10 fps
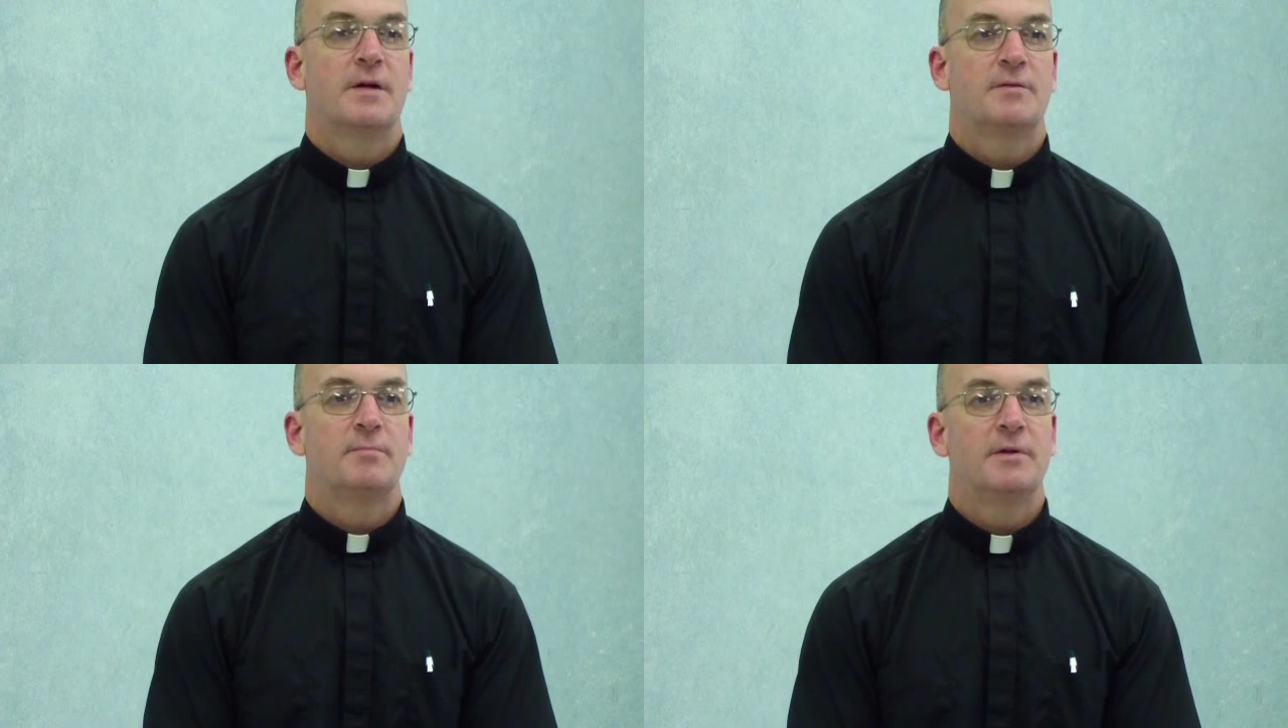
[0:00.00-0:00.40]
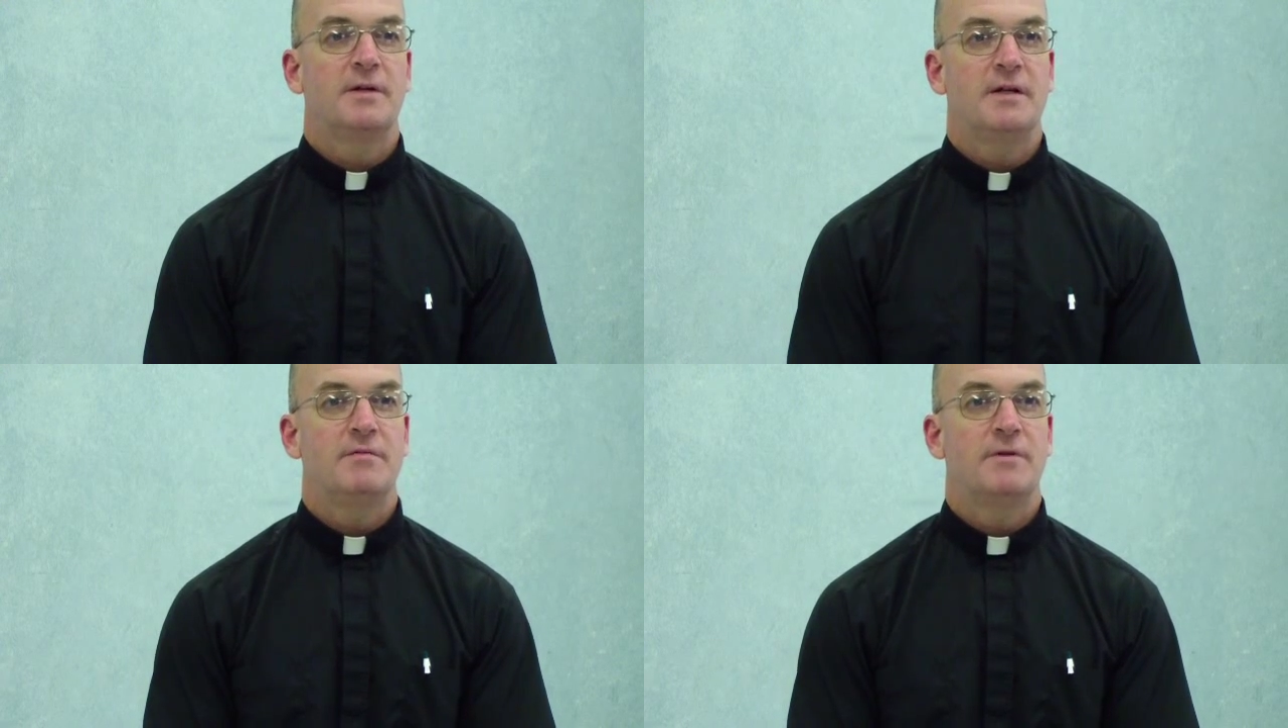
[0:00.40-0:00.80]
It's
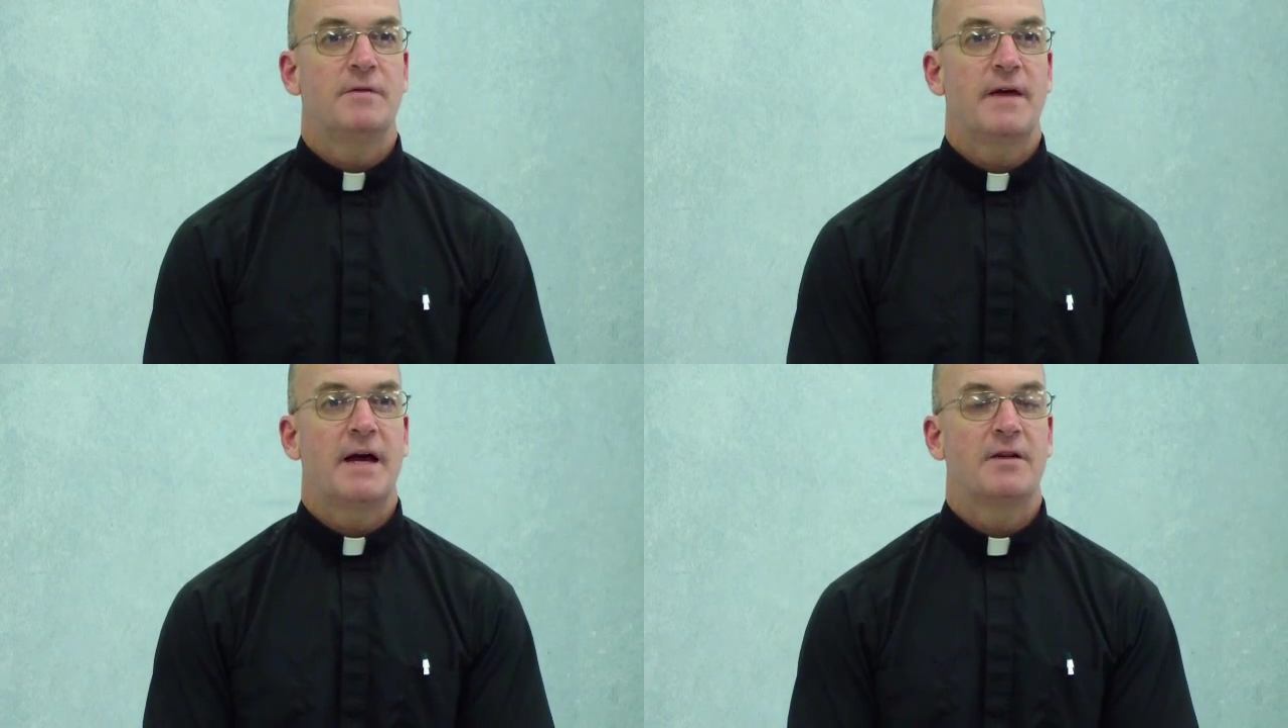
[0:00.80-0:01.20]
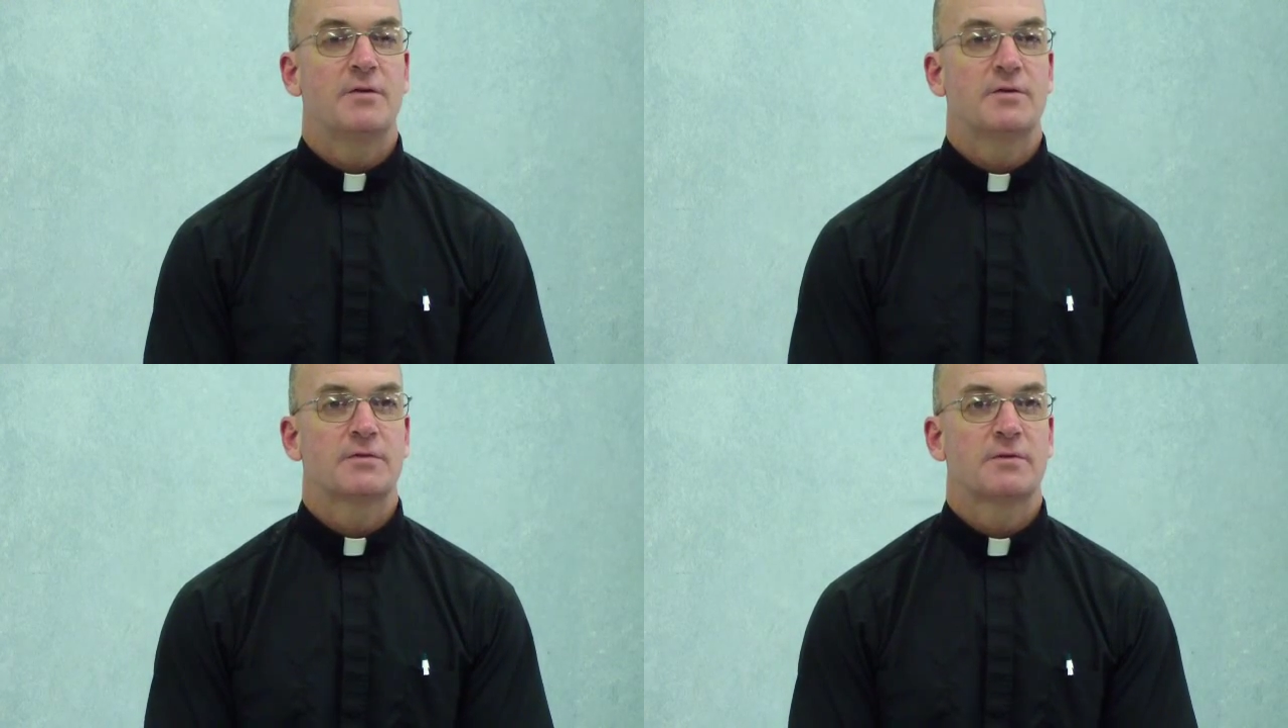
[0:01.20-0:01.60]
believed that that
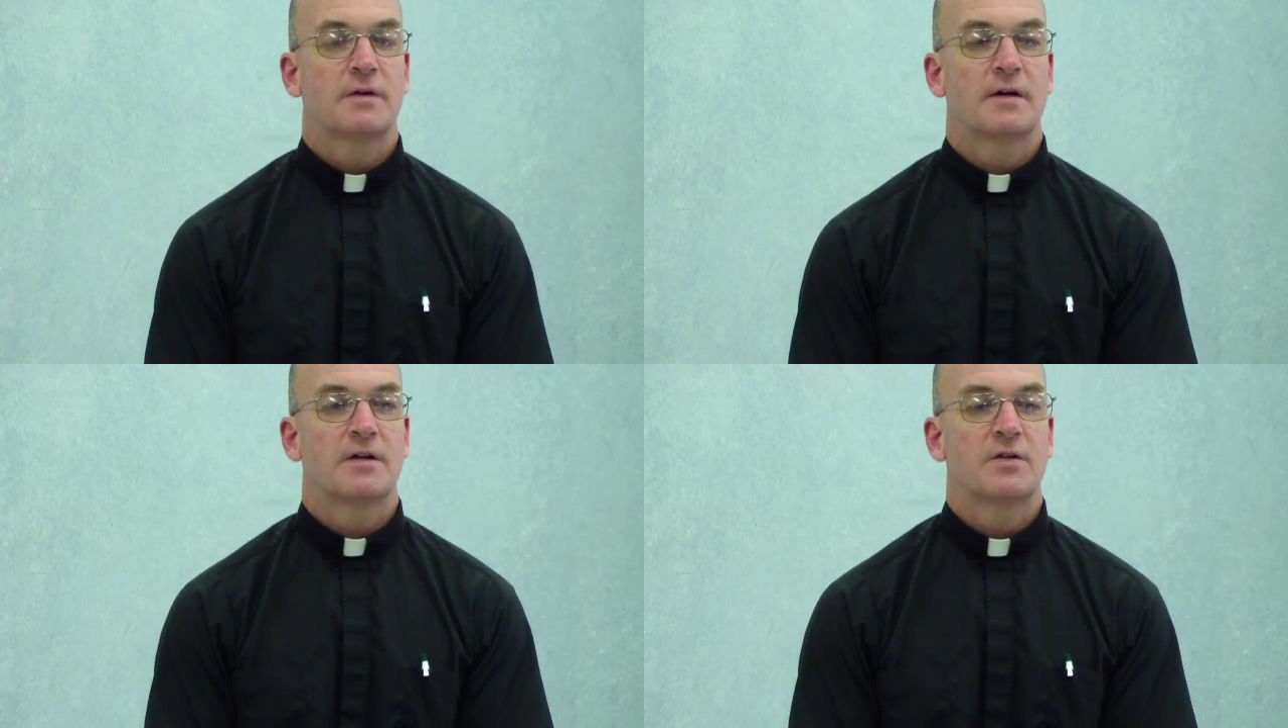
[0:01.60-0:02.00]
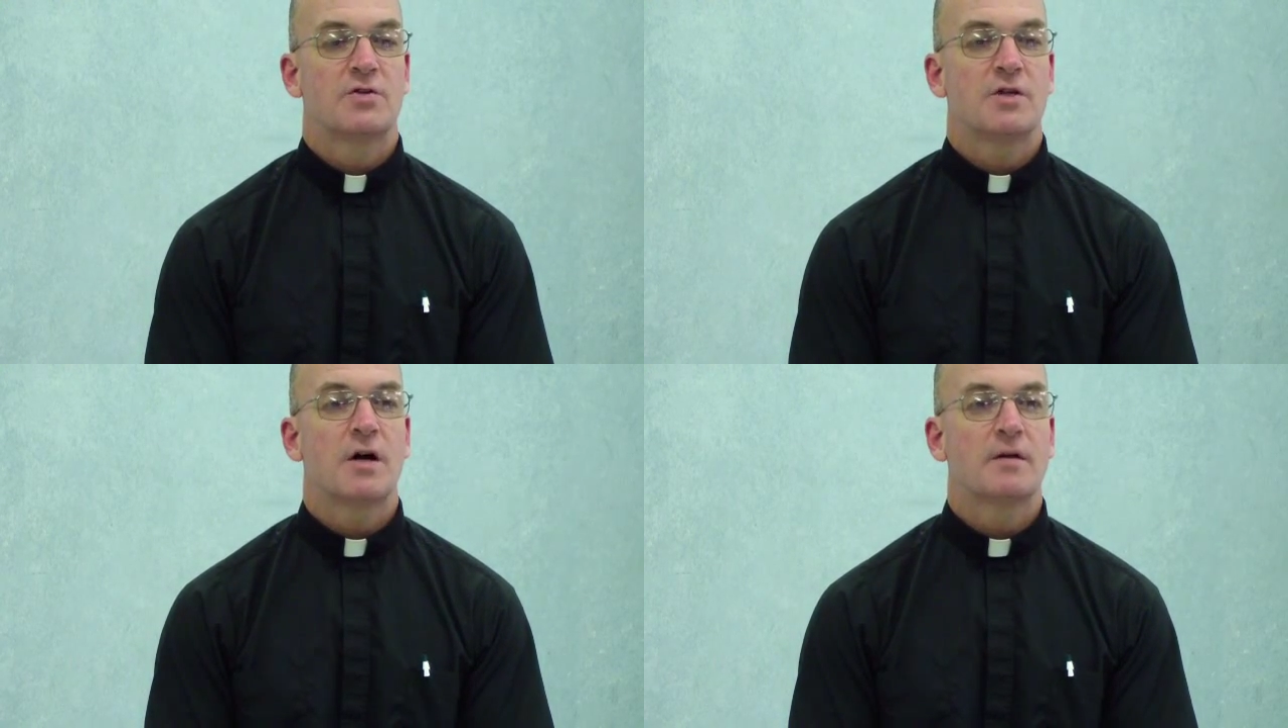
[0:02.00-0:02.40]
is
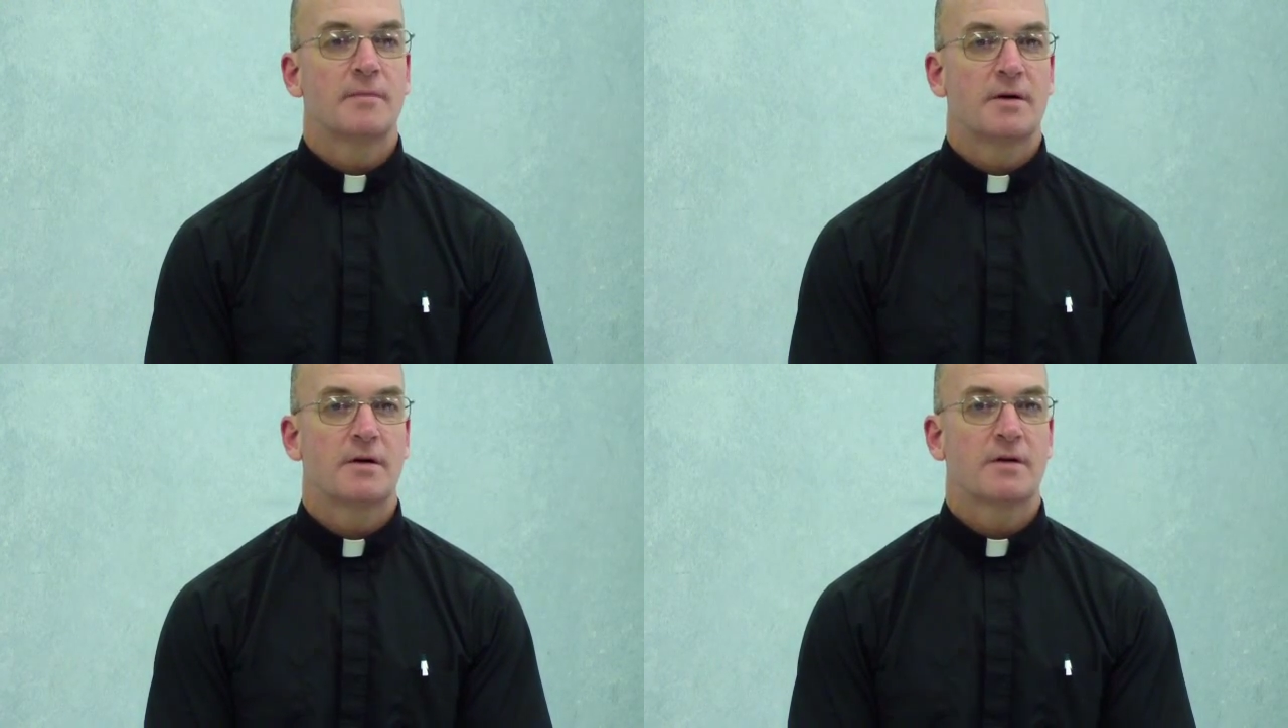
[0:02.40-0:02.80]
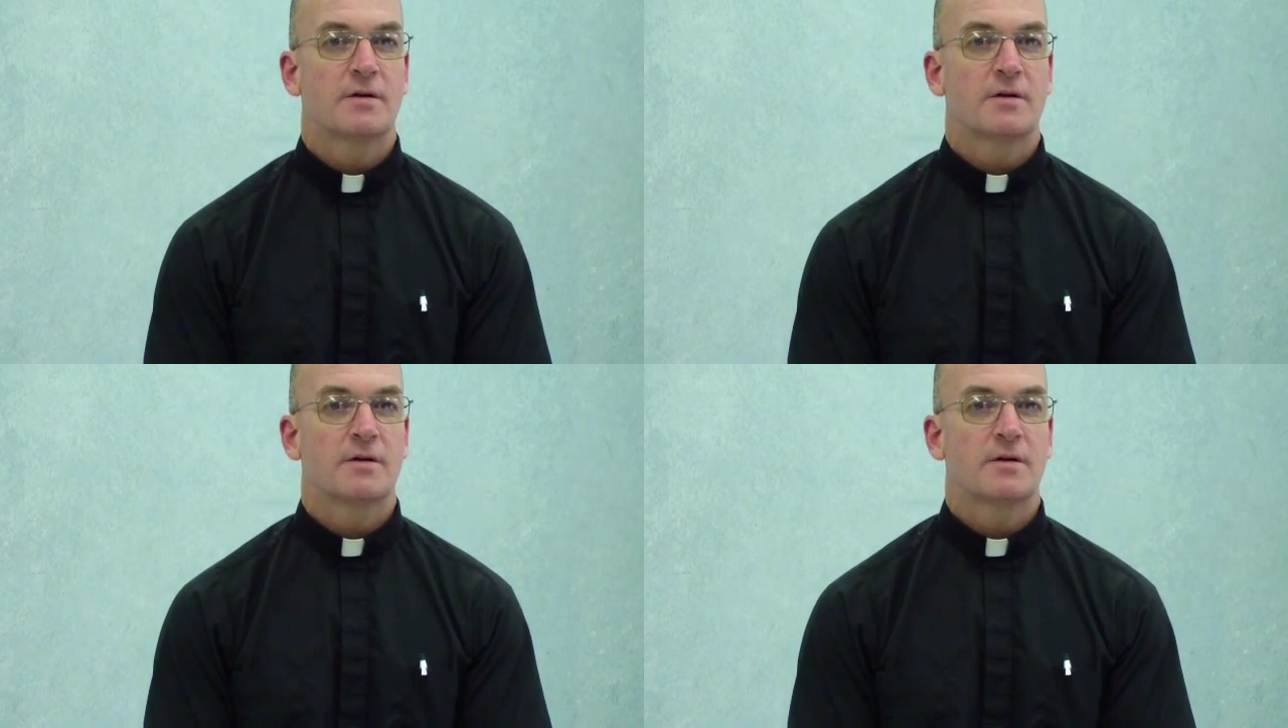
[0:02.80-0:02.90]
John Mark,